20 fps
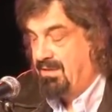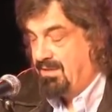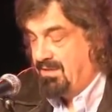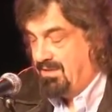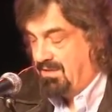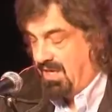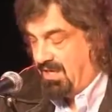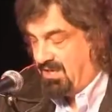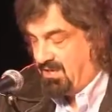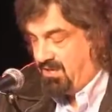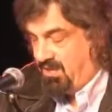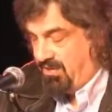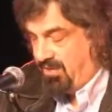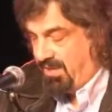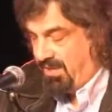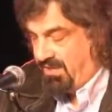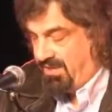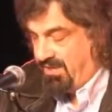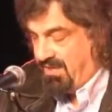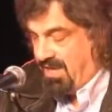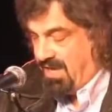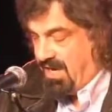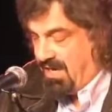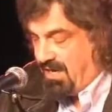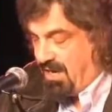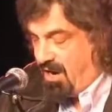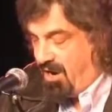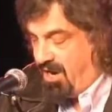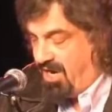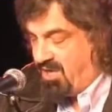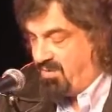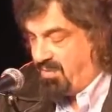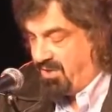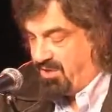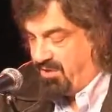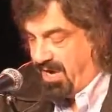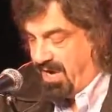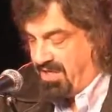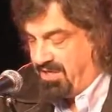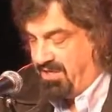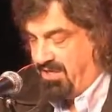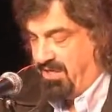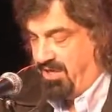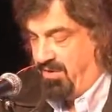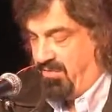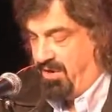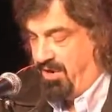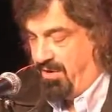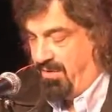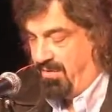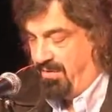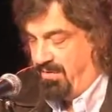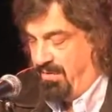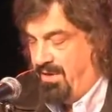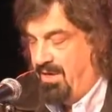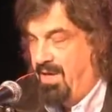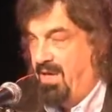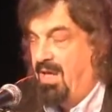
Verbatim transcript: Such stories encourage progression and growth,